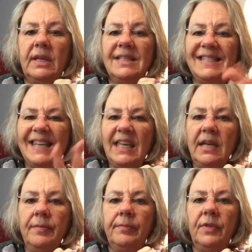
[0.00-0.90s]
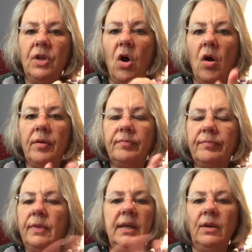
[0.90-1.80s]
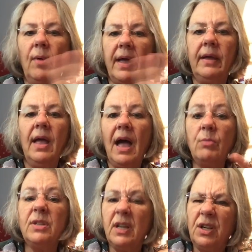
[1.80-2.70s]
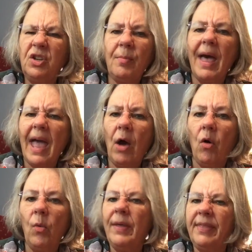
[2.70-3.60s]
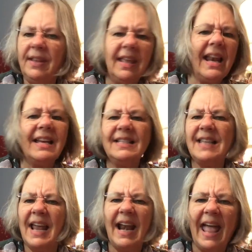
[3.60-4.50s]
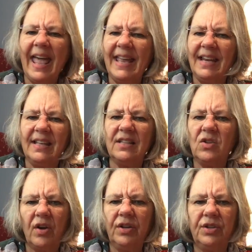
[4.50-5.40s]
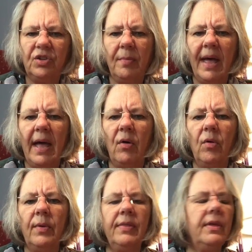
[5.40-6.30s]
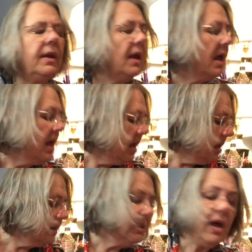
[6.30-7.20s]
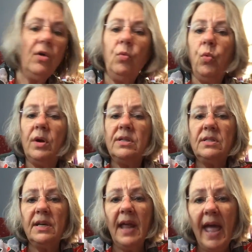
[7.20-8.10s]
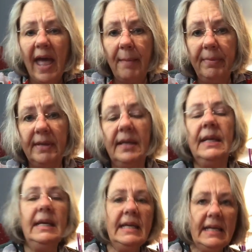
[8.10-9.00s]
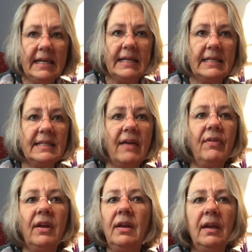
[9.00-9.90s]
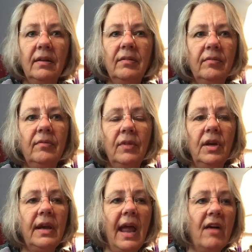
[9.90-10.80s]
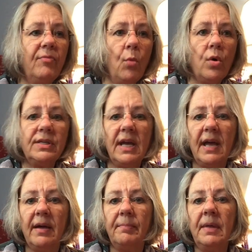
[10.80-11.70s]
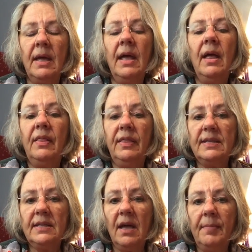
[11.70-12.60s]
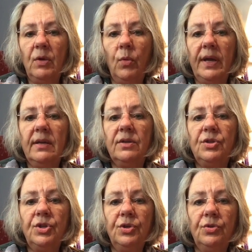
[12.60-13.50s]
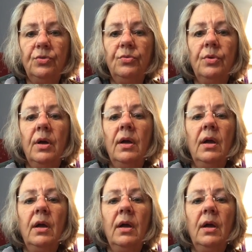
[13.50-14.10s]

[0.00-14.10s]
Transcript: sticky, the yarn. Anyway, I was going to do my owl with it, and then I decided I hated it, so I couldn't do my owl with it. So what is going to happen is I'm going to have more time this coming week to